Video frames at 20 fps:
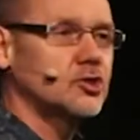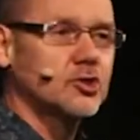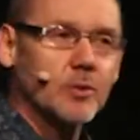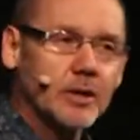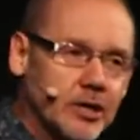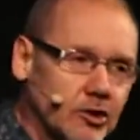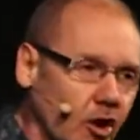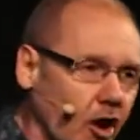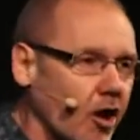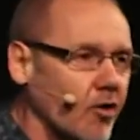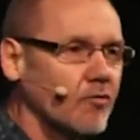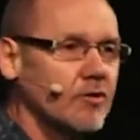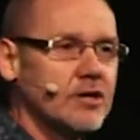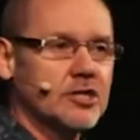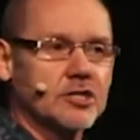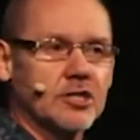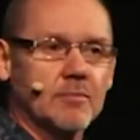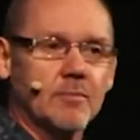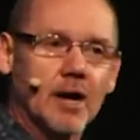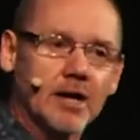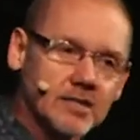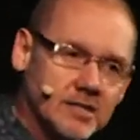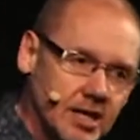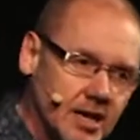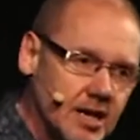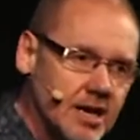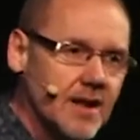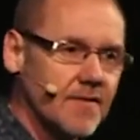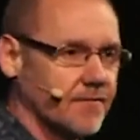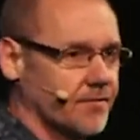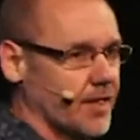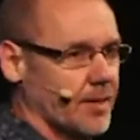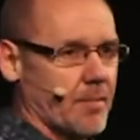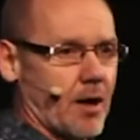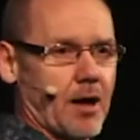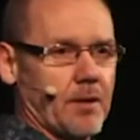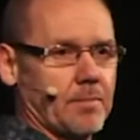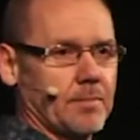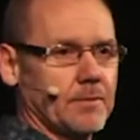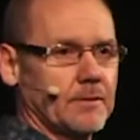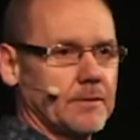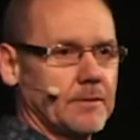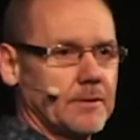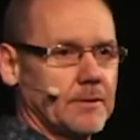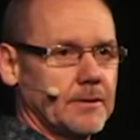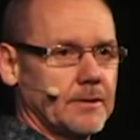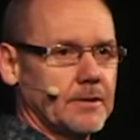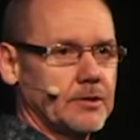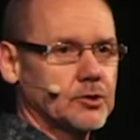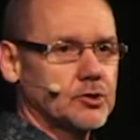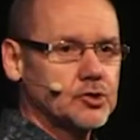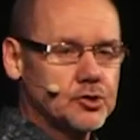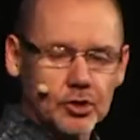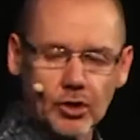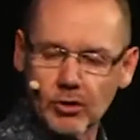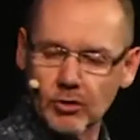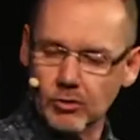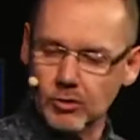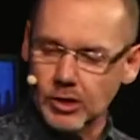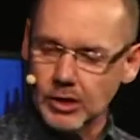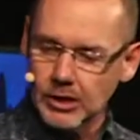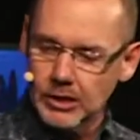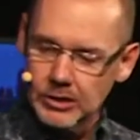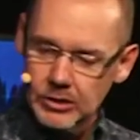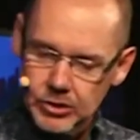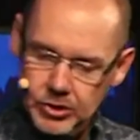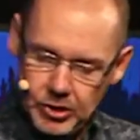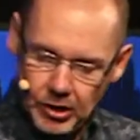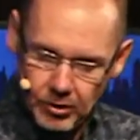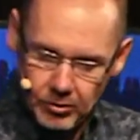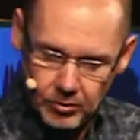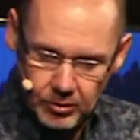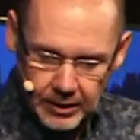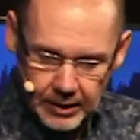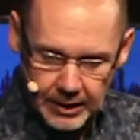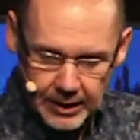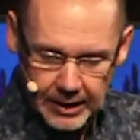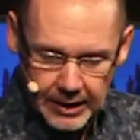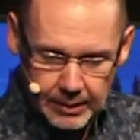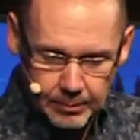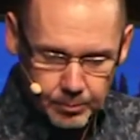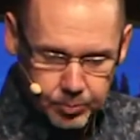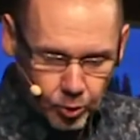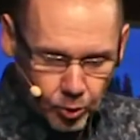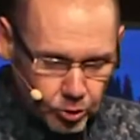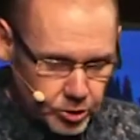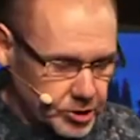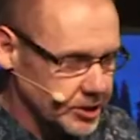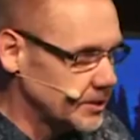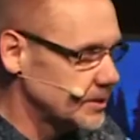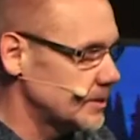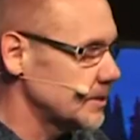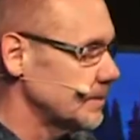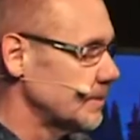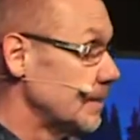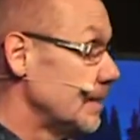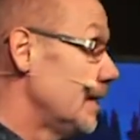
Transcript: and to encourage them and to lift them up. So, so important.